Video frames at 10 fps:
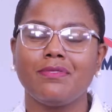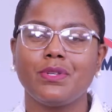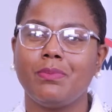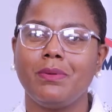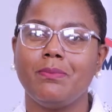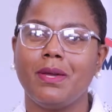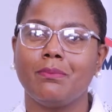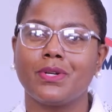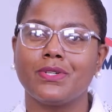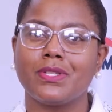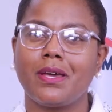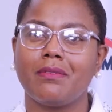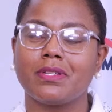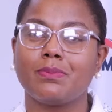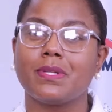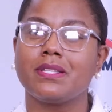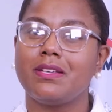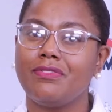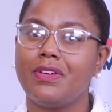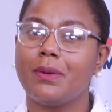to be members of a
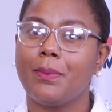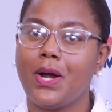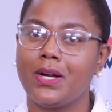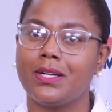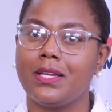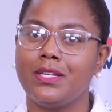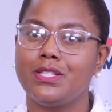specific party